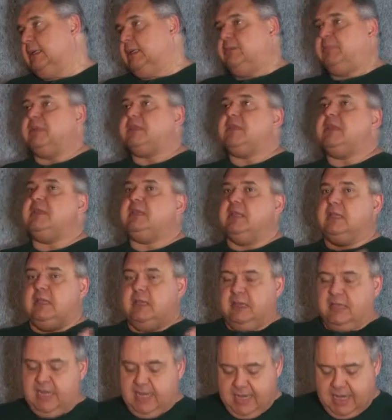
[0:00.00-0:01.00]
but they
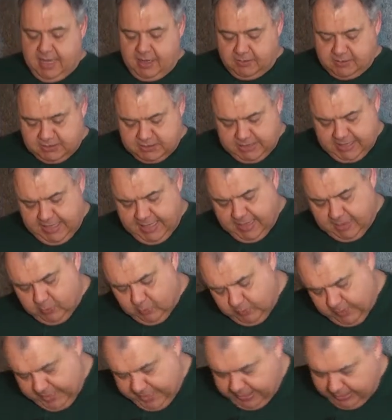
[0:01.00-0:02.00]
didn't. They now said,
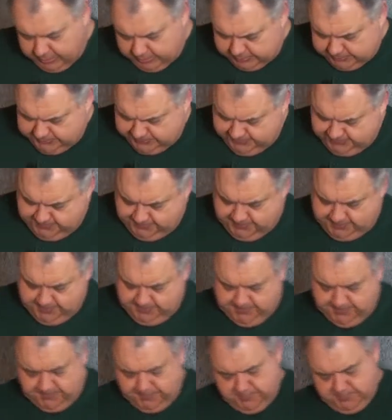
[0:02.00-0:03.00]
well,
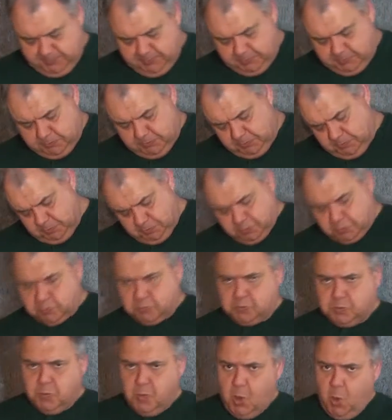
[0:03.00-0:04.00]
when
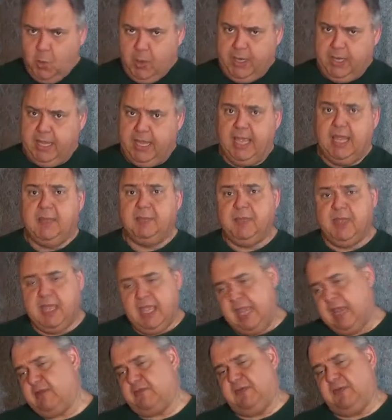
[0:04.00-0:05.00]

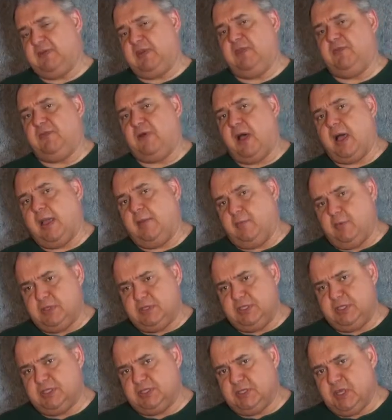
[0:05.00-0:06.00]
M855 was
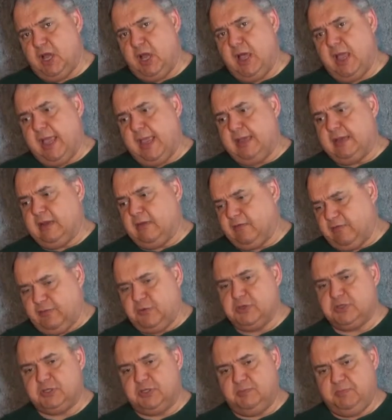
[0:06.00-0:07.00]
designed and
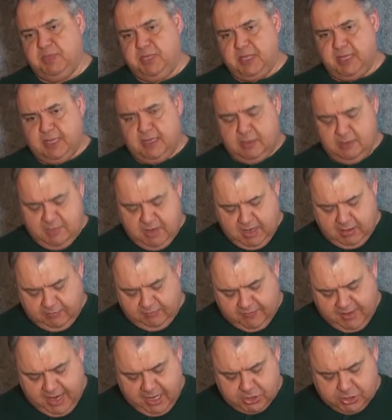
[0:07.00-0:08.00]
first began to
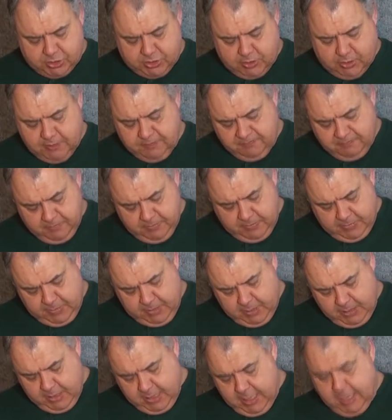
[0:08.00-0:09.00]
manufacture,
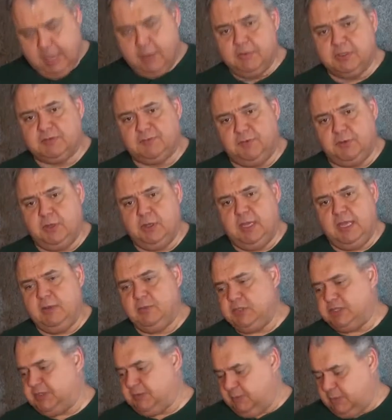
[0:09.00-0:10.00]
it was
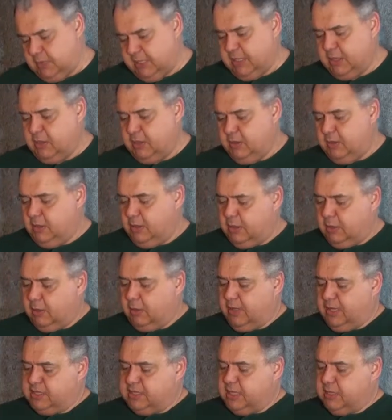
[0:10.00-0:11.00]

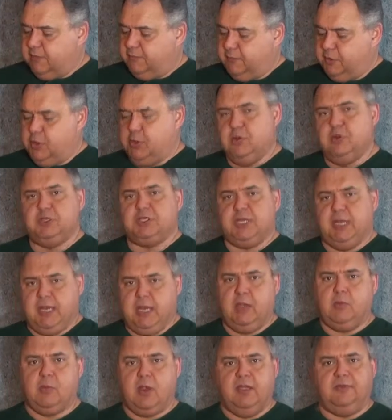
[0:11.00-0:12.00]
intended for use in
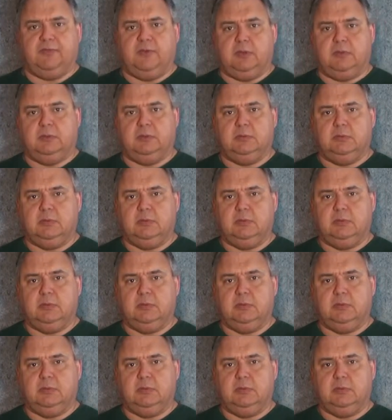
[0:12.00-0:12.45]
a rifle.